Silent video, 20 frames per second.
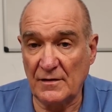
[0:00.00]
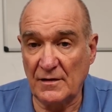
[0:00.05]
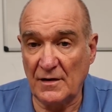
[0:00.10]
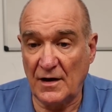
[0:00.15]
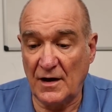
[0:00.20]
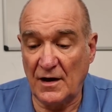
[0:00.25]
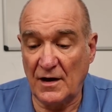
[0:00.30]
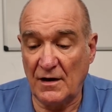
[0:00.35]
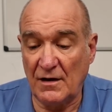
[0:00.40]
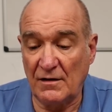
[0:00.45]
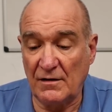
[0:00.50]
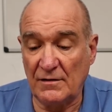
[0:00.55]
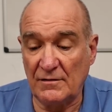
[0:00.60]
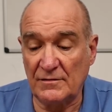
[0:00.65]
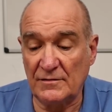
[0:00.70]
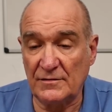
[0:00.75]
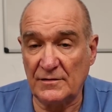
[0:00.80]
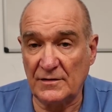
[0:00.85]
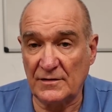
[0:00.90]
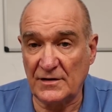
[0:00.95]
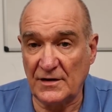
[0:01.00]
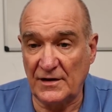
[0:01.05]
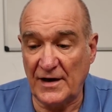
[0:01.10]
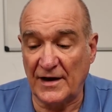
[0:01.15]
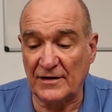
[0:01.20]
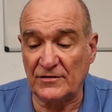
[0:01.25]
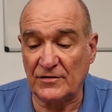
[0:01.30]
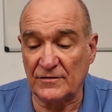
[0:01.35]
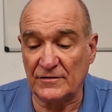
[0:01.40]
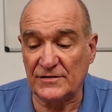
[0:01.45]

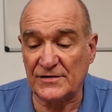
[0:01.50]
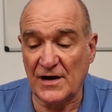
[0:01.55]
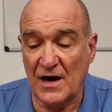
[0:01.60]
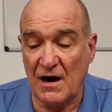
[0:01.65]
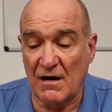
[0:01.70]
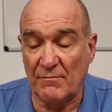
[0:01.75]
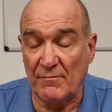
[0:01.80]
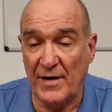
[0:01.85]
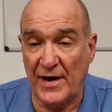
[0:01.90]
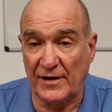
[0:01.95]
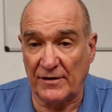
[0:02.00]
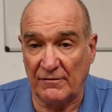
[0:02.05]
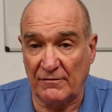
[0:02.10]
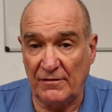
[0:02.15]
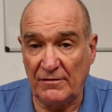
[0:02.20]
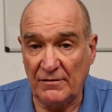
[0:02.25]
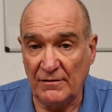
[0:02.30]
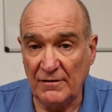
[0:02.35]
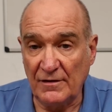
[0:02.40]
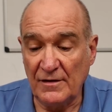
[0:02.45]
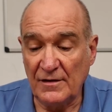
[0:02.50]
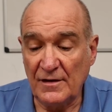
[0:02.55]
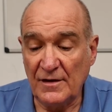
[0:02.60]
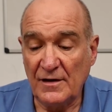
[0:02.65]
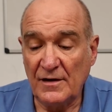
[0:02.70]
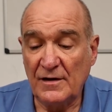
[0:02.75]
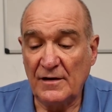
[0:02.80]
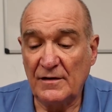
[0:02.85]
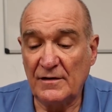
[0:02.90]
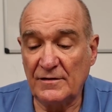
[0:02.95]
connectors are metal,
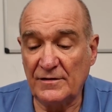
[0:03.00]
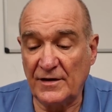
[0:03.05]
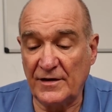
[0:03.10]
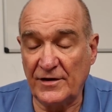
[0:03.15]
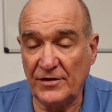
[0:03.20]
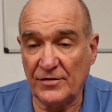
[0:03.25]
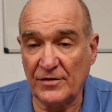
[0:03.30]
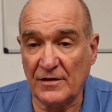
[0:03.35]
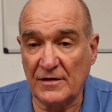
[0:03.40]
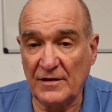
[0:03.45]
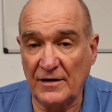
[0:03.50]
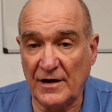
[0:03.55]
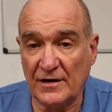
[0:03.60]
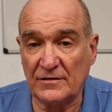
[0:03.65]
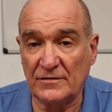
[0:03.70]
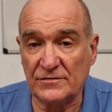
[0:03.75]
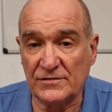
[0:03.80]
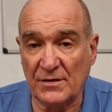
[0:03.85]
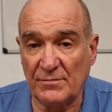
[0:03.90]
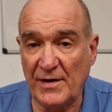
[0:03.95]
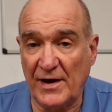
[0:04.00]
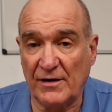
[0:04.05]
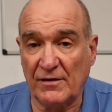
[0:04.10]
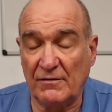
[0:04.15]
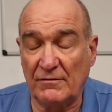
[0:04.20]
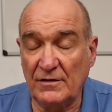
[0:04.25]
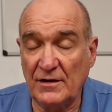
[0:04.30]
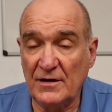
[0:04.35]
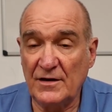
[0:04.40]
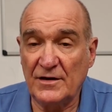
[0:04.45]
the inner connectors are
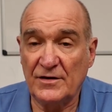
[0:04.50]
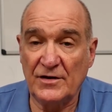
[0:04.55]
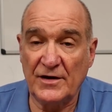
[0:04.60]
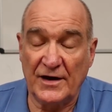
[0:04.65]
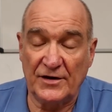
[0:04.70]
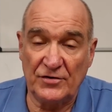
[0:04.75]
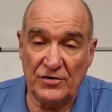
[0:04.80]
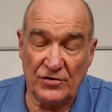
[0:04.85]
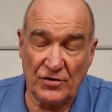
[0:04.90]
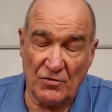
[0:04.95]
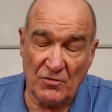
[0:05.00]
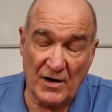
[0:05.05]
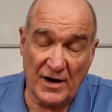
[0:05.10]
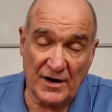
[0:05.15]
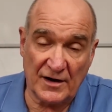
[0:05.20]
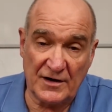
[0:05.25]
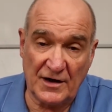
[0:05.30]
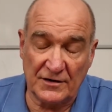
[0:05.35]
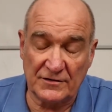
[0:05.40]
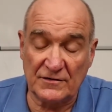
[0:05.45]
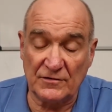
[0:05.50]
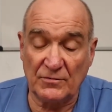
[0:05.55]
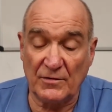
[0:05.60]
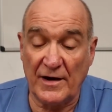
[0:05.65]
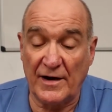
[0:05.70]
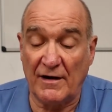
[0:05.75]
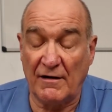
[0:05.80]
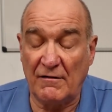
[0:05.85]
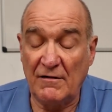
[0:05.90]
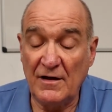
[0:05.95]
metal, and you don't want to cut the
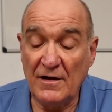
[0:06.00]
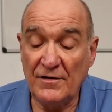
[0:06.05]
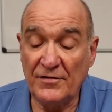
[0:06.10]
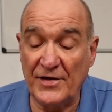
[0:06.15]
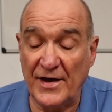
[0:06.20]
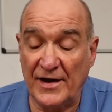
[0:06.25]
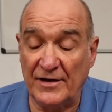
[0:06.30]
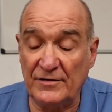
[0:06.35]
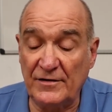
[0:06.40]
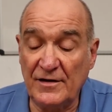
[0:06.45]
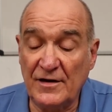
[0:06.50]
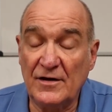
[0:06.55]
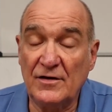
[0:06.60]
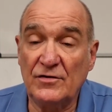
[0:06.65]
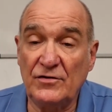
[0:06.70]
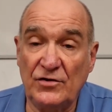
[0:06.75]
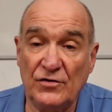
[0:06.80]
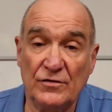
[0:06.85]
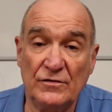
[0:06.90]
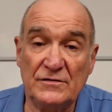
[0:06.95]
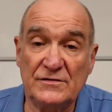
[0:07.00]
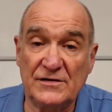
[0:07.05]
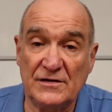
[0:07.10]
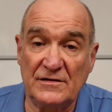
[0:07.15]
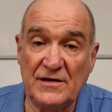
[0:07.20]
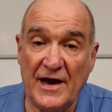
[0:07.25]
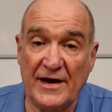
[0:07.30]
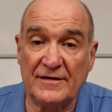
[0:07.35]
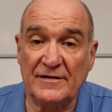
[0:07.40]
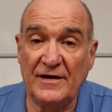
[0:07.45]
rail, then use the
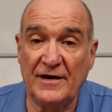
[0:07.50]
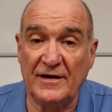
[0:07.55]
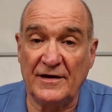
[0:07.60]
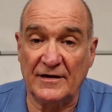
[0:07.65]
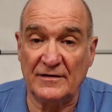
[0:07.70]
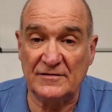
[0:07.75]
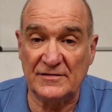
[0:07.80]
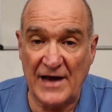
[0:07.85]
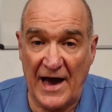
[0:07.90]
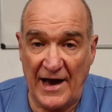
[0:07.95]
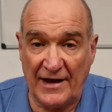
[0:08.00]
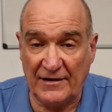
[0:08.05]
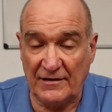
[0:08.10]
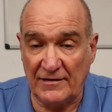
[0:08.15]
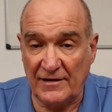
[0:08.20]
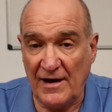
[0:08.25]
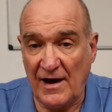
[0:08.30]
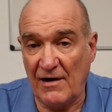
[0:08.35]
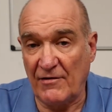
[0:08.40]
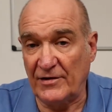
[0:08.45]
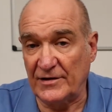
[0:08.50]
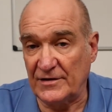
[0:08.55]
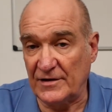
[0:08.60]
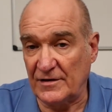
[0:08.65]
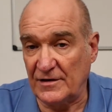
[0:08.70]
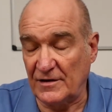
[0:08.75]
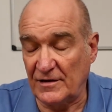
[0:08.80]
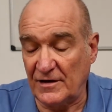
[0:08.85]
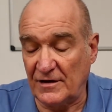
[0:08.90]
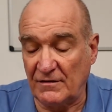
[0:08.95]
technique exactly how I did
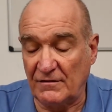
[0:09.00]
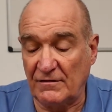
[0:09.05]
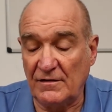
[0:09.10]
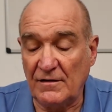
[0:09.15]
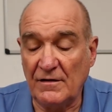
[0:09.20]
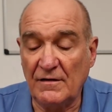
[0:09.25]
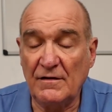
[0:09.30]
it in